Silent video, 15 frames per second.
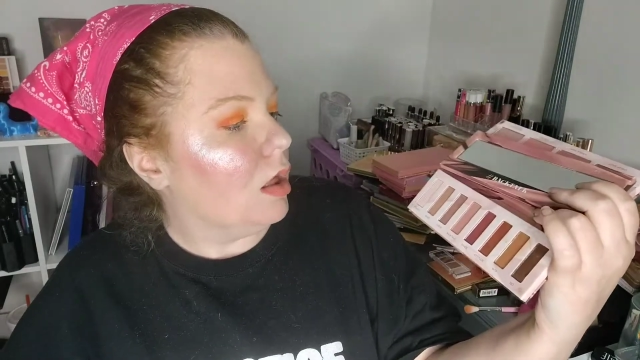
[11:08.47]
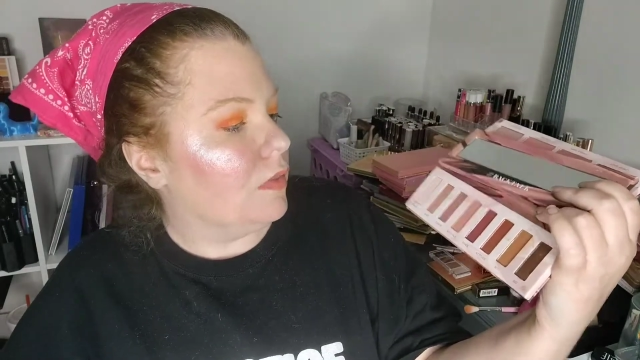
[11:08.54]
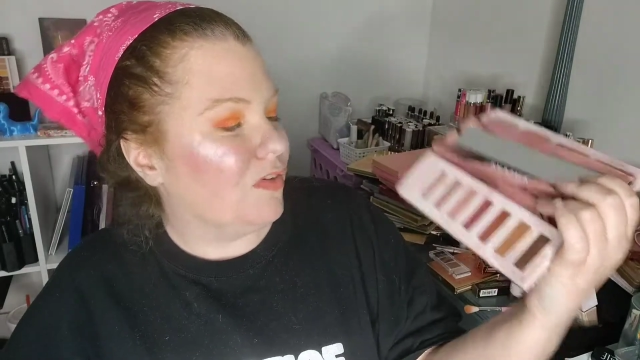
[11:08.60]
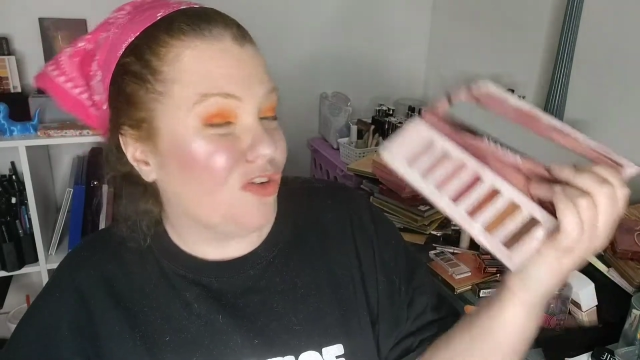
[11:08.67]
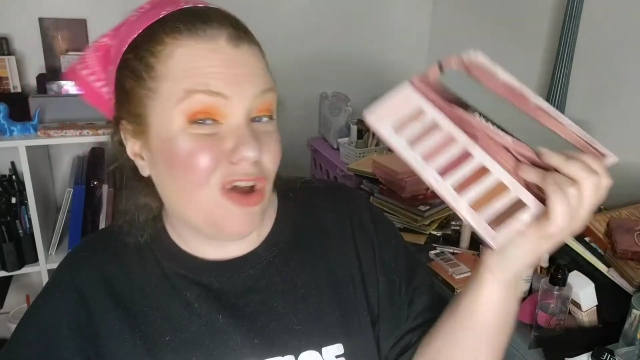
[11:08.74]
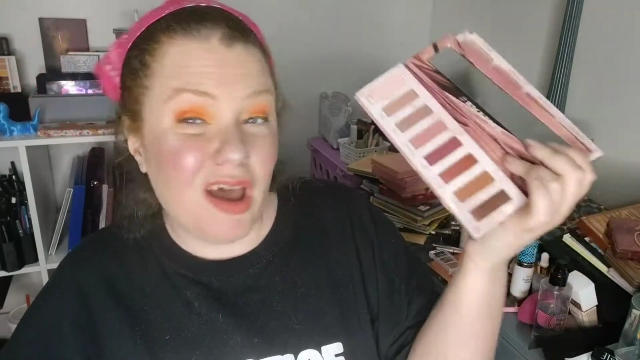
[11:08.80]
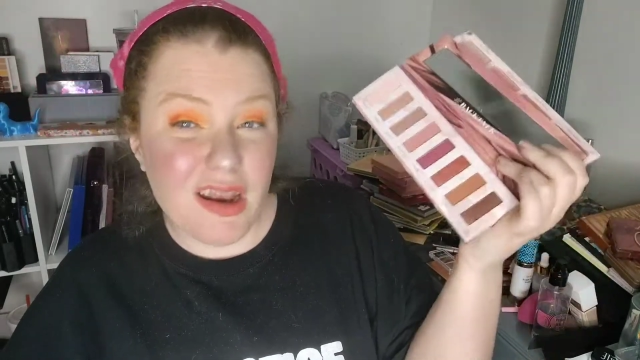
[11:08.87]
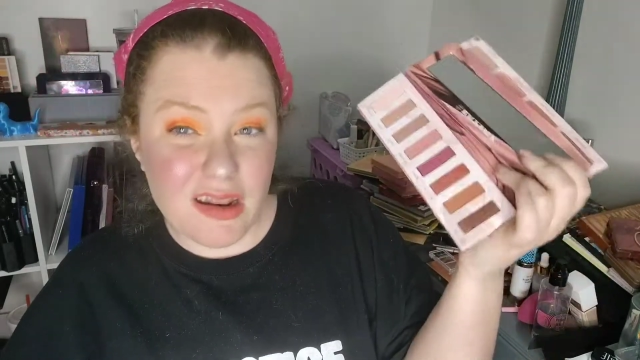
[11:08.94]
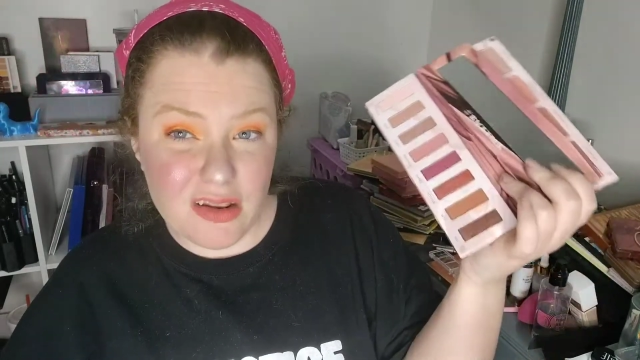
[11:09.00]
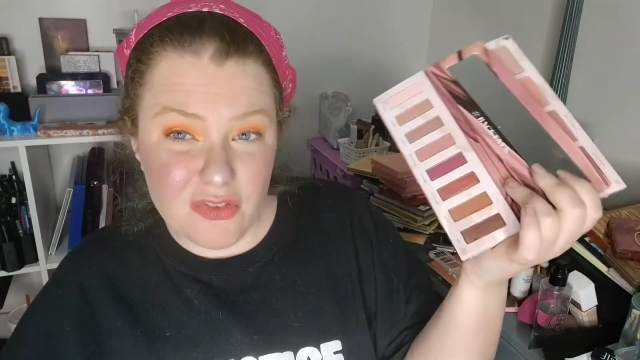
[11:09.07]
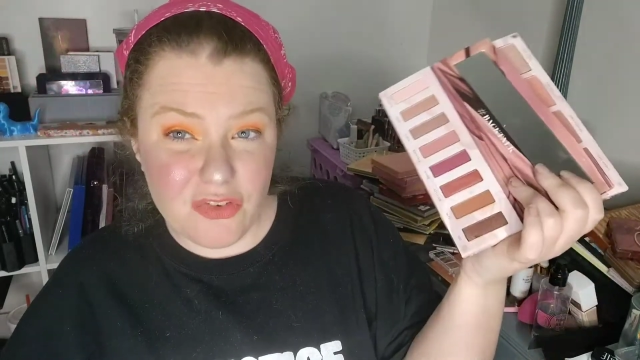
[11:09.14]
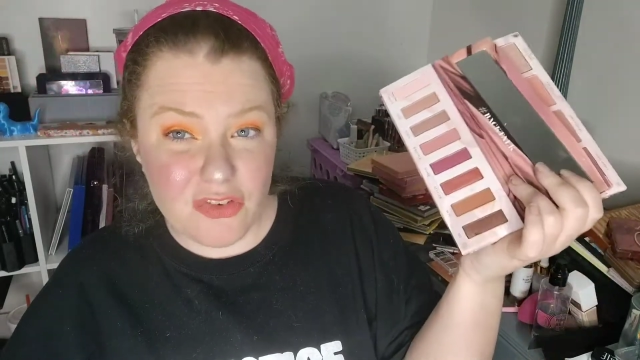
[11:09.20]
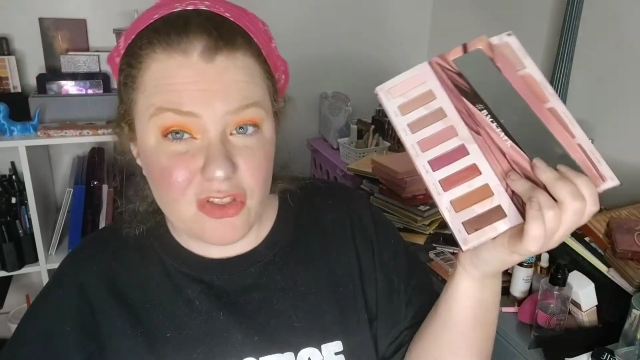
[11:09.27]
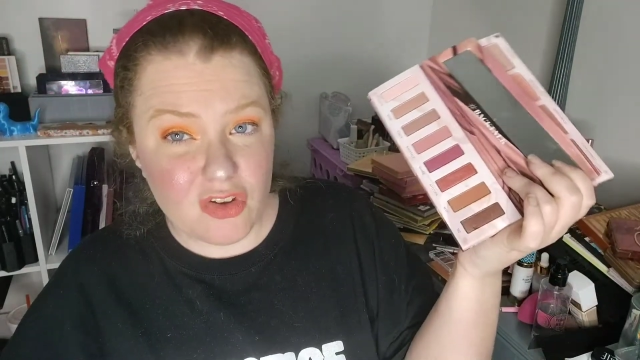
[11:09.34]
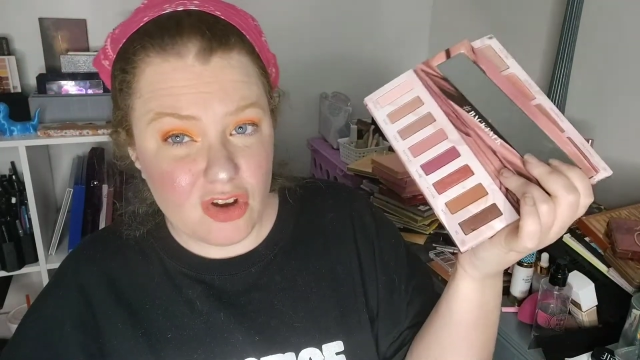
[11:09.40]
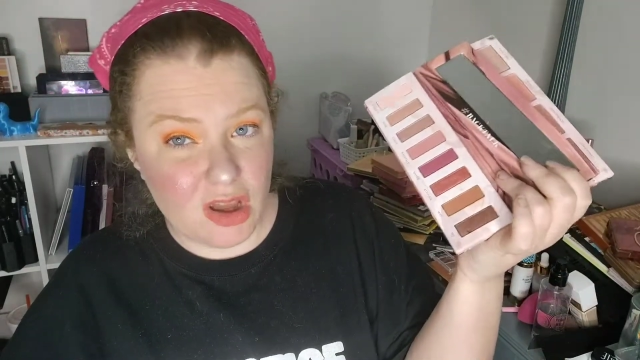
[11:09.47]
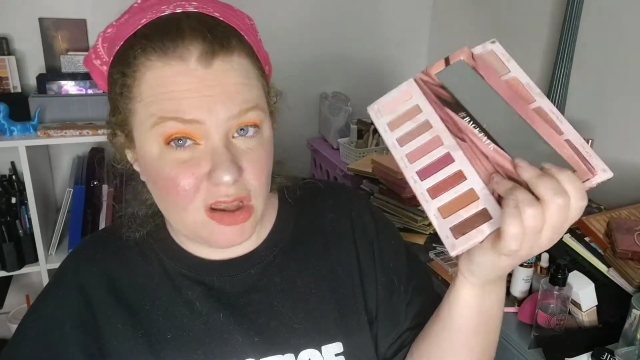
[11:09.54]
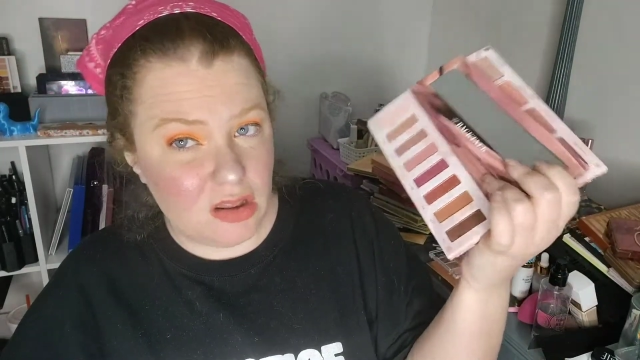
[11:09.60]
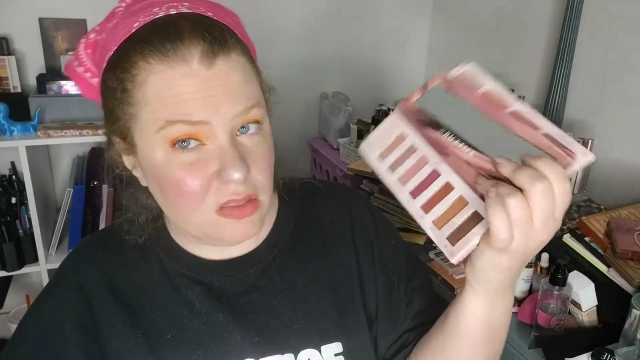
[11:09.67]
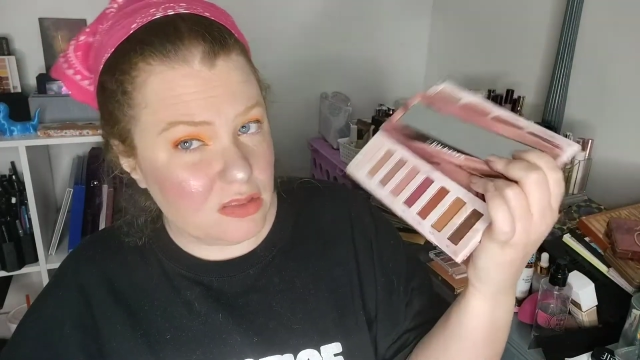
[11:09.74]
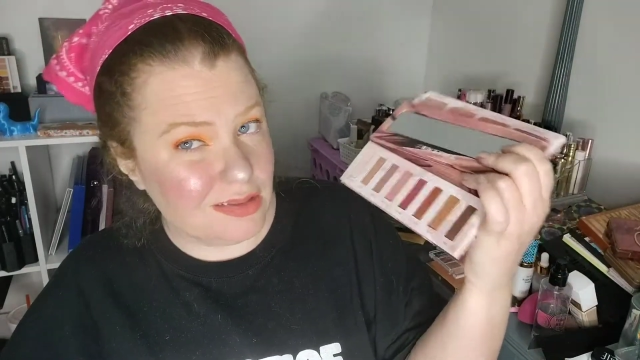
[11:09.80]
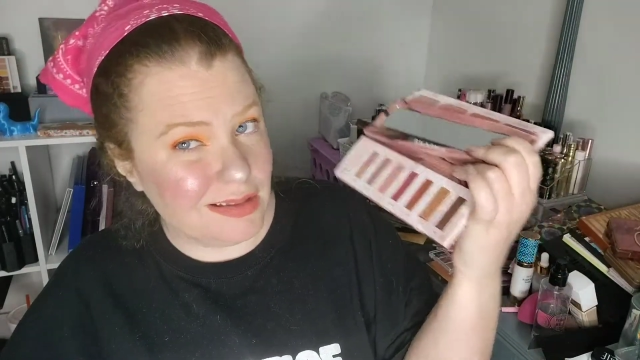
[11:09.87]
They're kind of different. They're kind
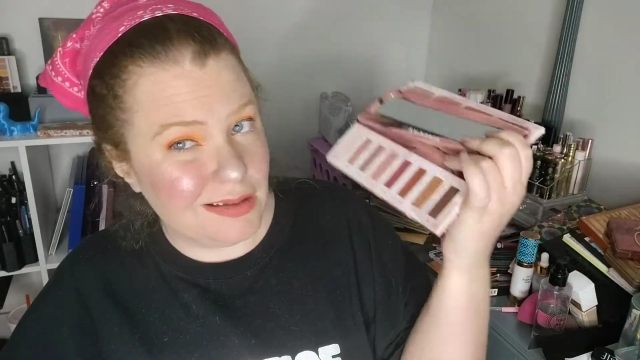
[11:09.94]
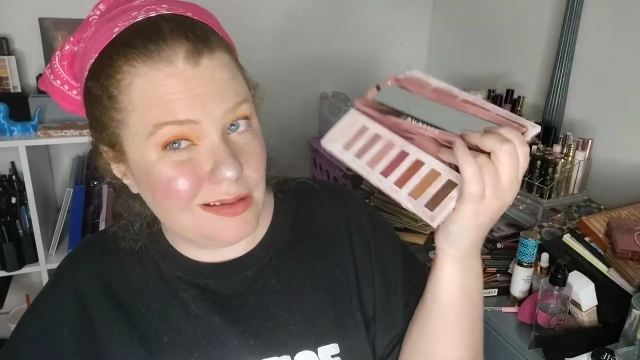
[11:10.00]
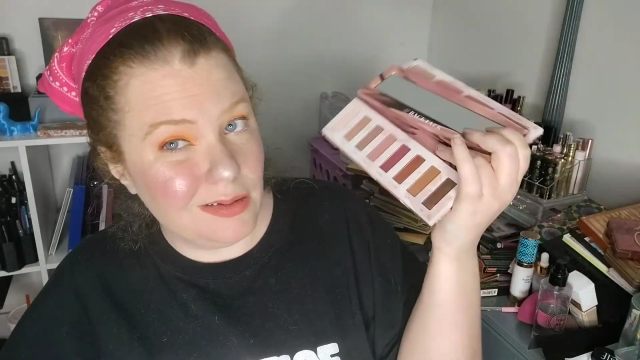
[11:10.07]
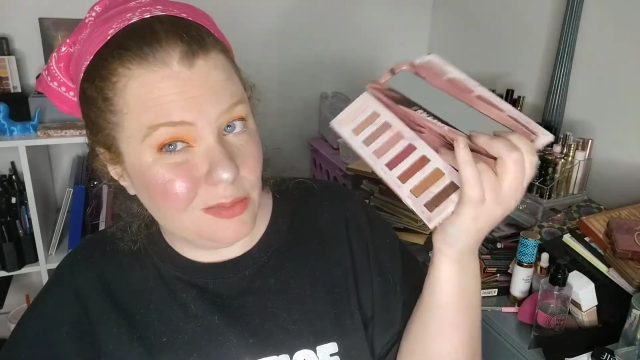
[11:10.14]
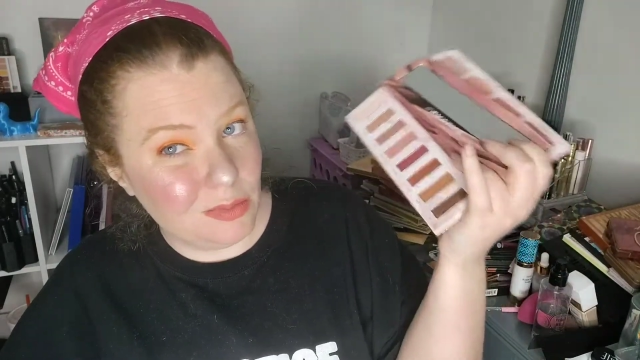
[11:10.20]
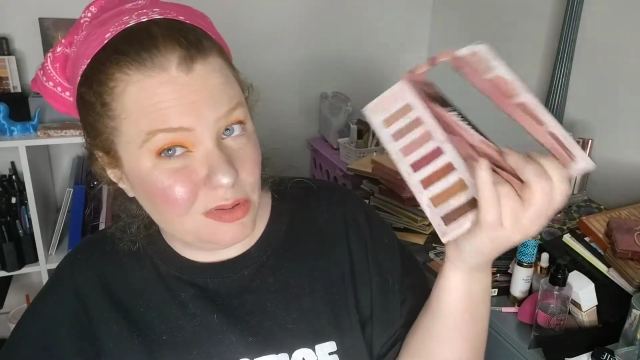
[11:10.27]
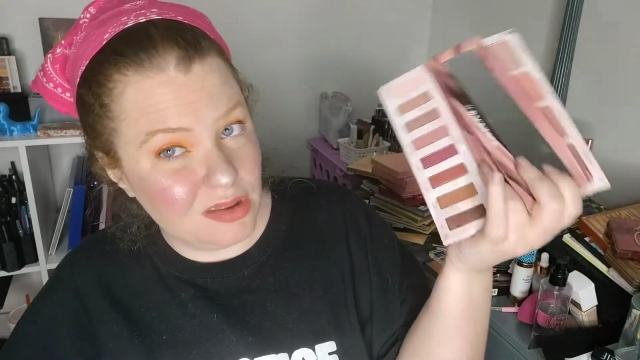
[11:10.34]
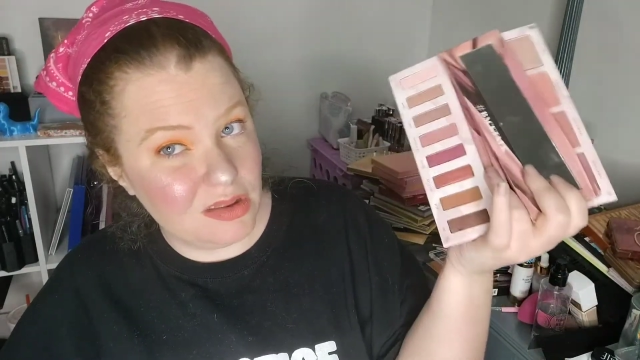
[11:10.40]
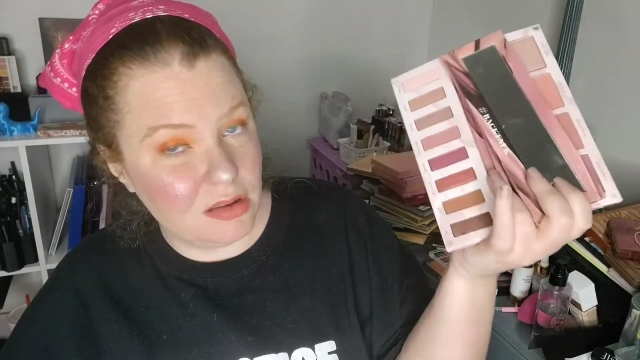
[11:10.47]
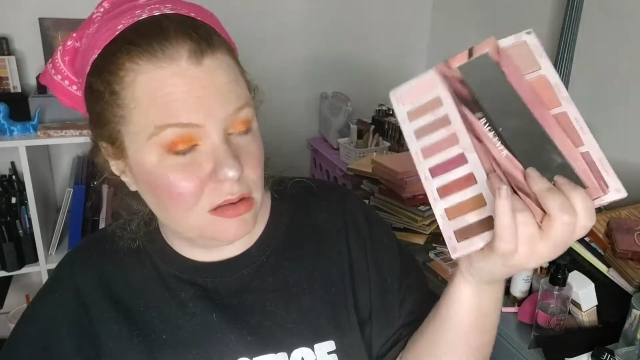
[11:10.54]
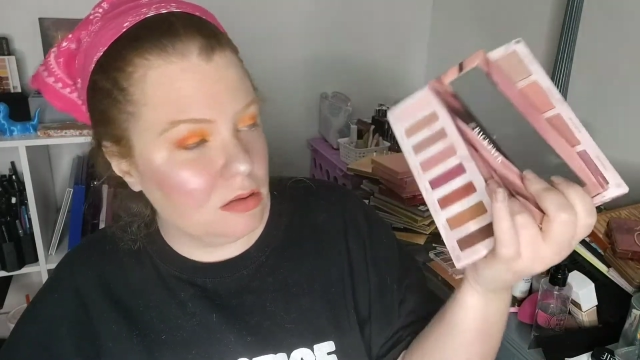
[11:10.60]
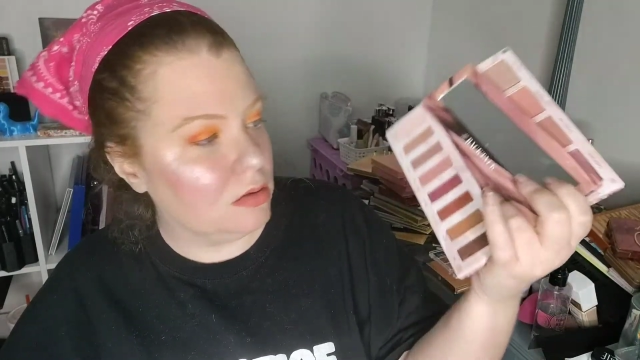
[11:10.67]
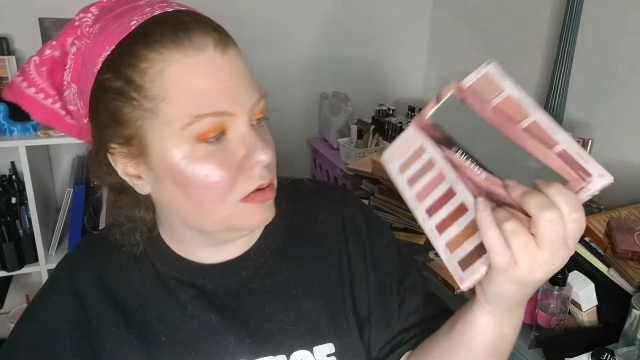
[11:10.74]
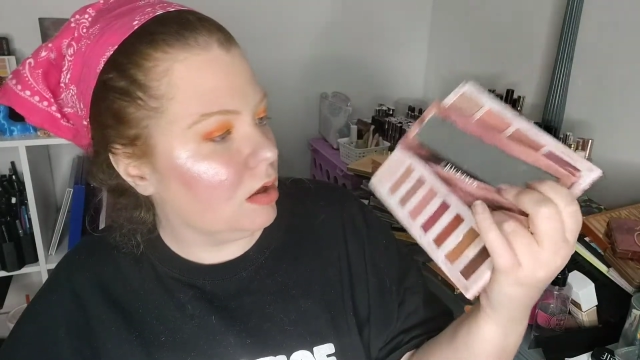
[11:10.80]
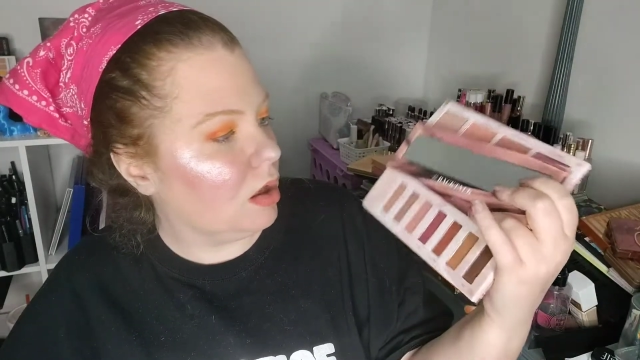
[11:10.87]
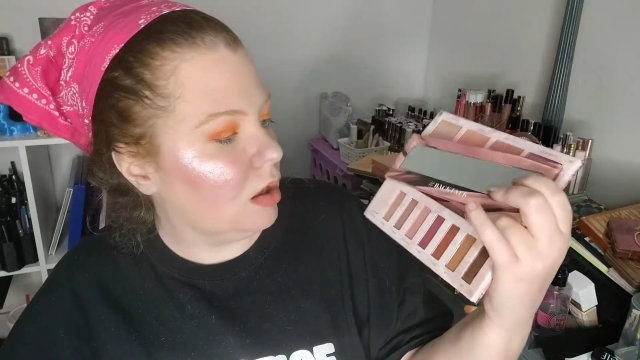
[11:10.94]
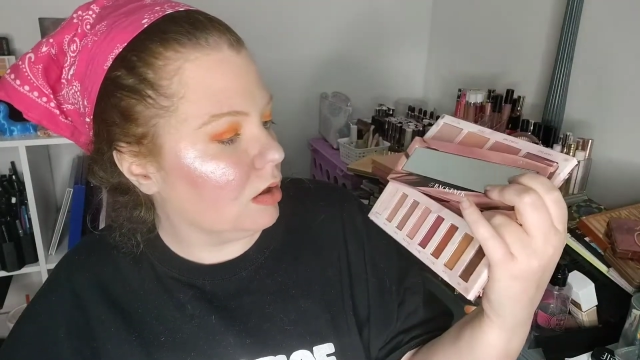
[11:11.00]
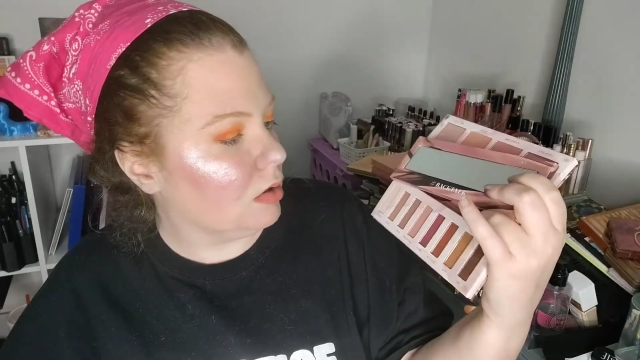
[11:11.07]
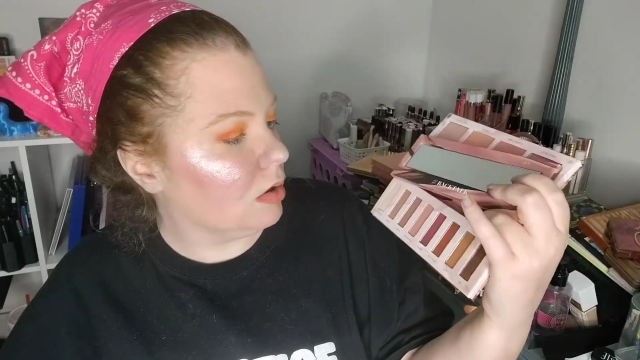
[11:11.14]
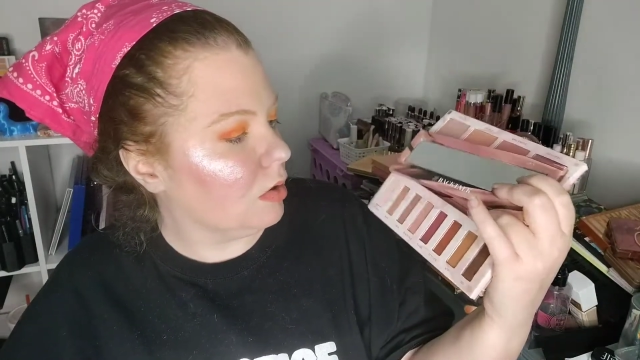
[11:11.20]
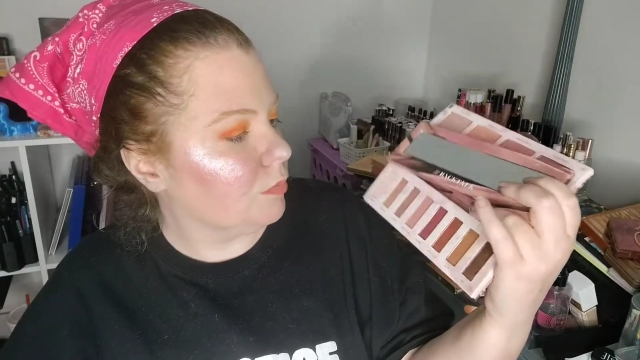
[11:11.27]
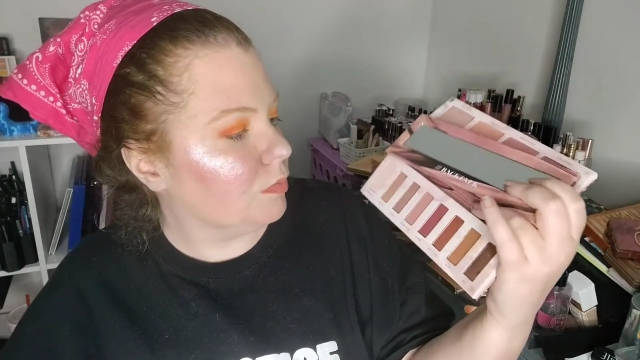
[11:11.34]
of the same. I
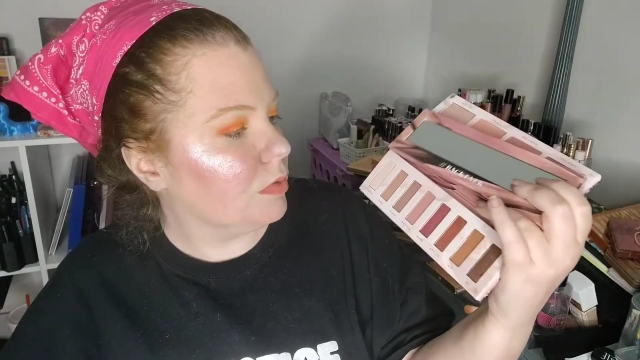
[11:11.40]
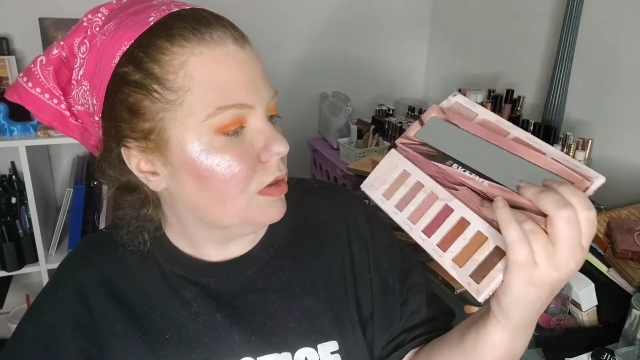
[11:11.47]
don't know.